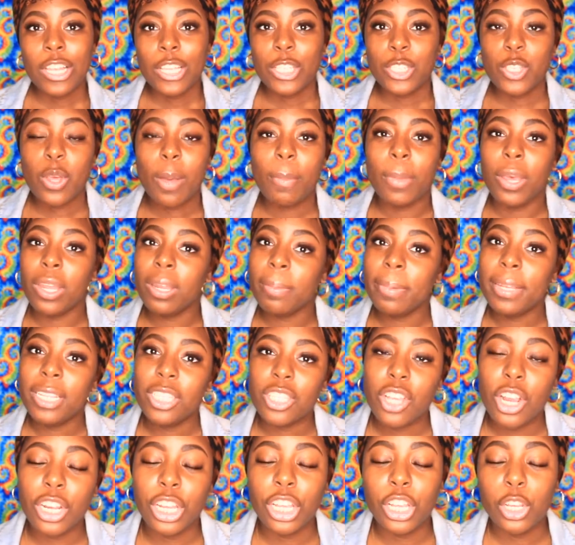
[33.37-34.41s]
So I'm going to be
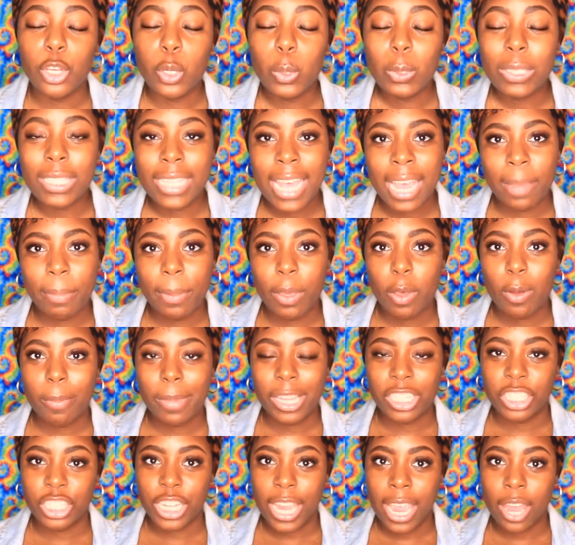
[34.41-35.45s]
starting a new segment on
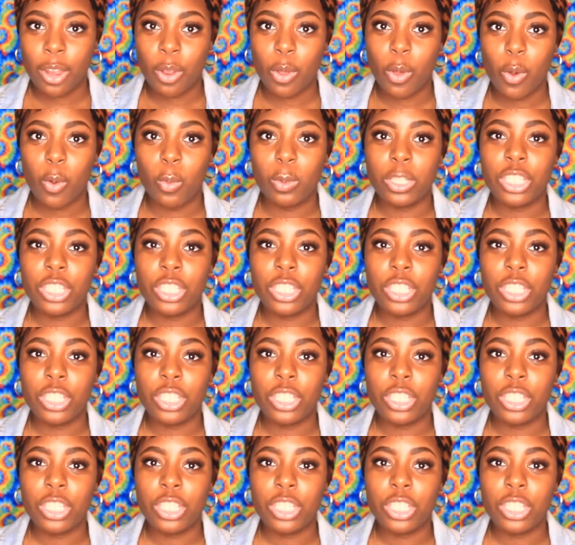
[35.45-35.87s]
my channel